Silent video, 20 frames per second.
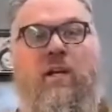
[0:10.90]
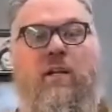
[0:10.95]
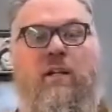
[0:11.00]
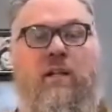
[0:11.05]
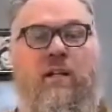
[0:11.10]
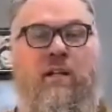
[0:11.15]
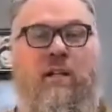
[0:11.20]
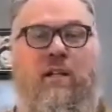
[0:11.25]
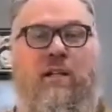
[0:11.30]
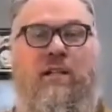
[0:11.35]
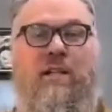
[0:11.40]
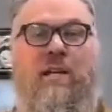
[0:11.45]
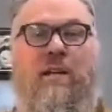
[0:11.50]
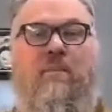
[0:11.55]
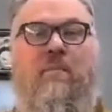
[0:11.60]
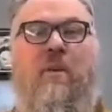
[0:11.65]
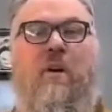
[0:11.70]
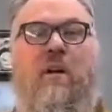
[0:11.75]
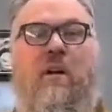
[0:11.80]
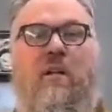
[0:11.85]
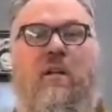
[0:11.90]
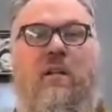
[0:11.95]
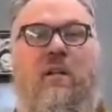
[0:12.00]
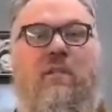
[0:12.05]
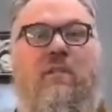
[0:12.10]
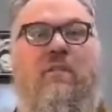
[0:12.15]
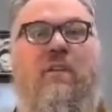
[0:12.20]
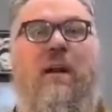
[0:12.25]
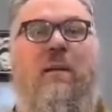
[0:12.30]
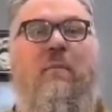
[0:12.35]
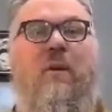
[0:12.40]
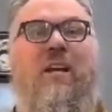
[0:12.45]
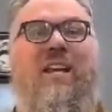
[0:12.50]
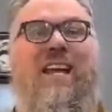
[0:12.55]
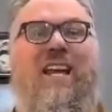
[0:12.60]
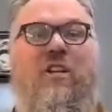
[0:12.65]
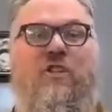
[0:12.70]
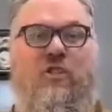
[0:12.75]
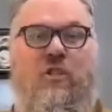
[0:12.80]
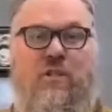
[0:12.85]
little tip on a little
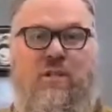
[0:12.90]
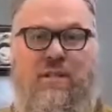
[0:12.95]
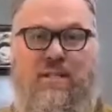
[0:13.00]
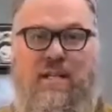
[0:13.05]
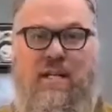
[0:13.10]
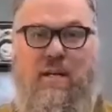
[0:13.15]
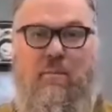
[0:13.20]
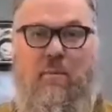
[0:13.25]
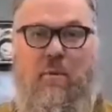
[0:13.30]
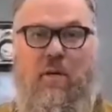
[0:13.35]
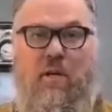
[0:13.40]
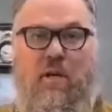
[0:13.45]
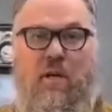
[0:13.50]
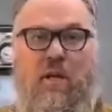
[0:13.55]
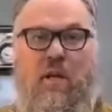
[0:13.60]
fabrication tip.